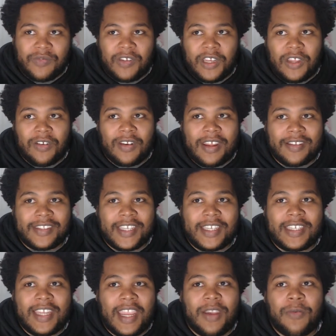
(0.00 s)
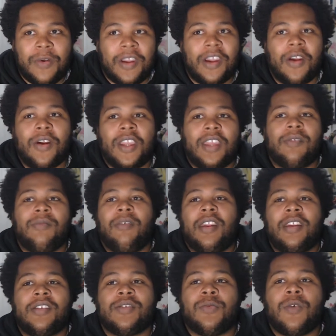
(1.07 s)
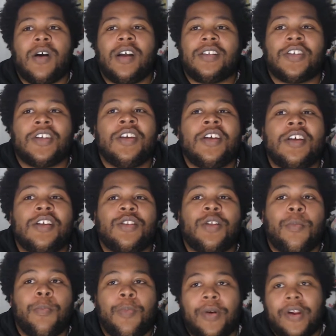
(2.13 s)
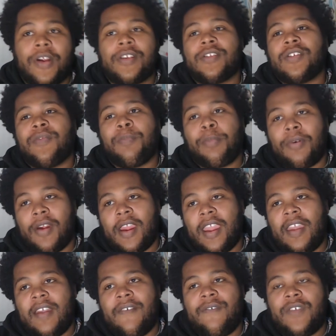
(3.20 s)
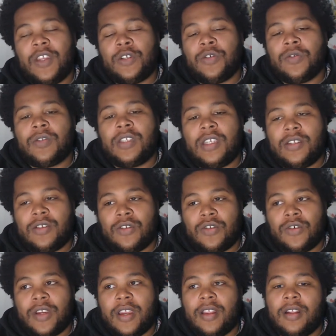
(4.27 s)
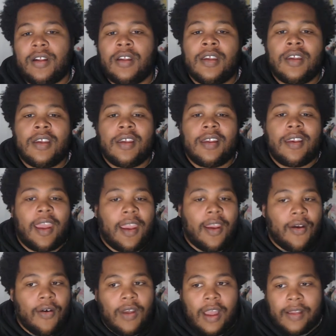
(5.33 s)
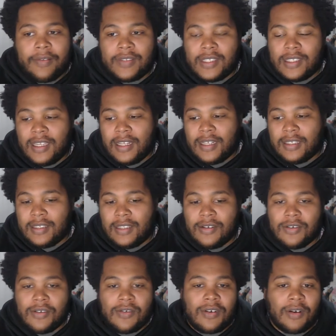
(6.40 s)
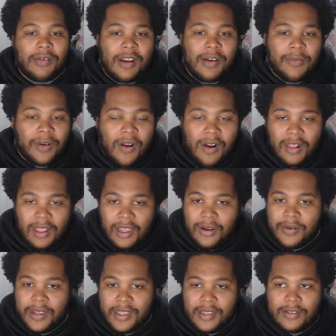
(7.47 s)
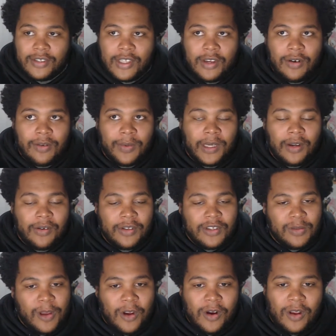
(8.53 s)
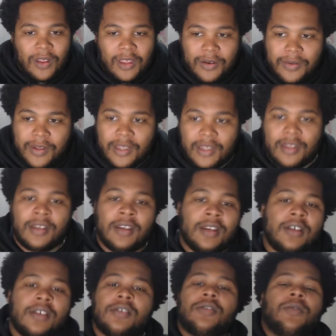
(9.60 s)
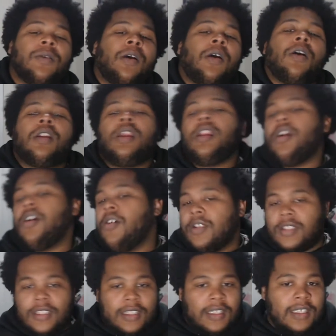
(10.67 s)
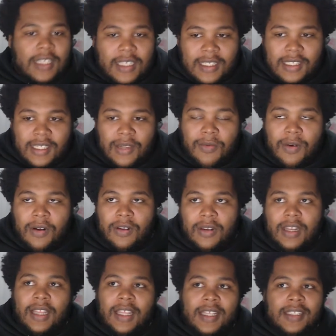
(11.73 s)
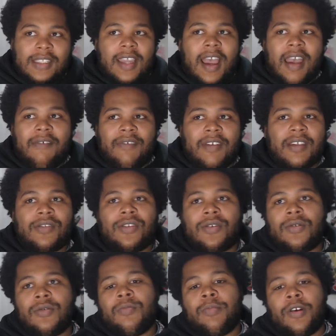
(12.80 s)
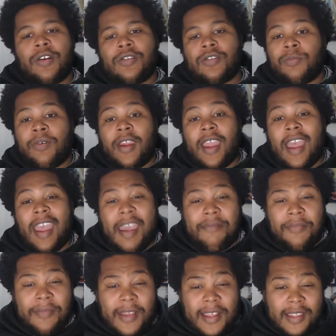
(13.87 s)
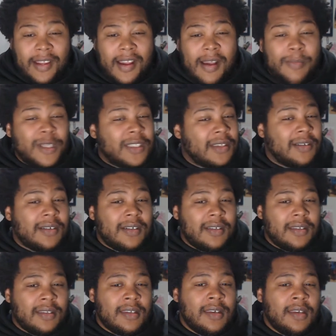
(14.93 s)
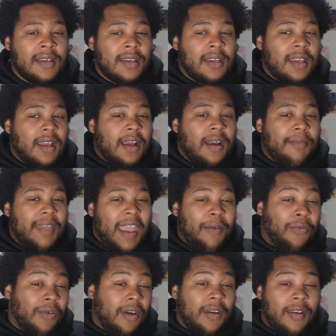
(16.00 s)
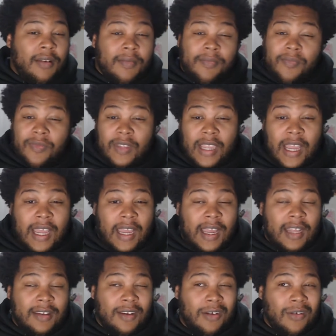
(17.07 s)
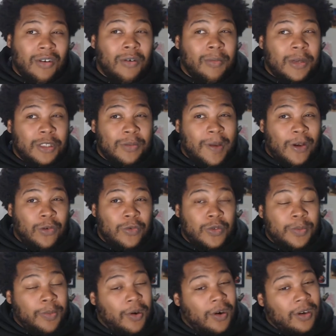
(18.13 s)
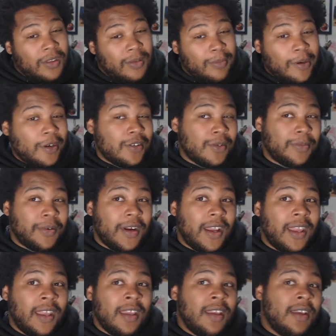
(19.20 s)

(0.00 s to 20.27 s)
video. Now today we are getting ready to watch the Birds of Prey official teaser trailer. Now I've seen it still going around with Harley Quinn, so we know it's about Harley Quinn. So we already know it's the D C world. Now let's dive into Birds of Prey. I haven't read the comic series, um, that run. I uh, don't know much about who's part of the Birds of Prey.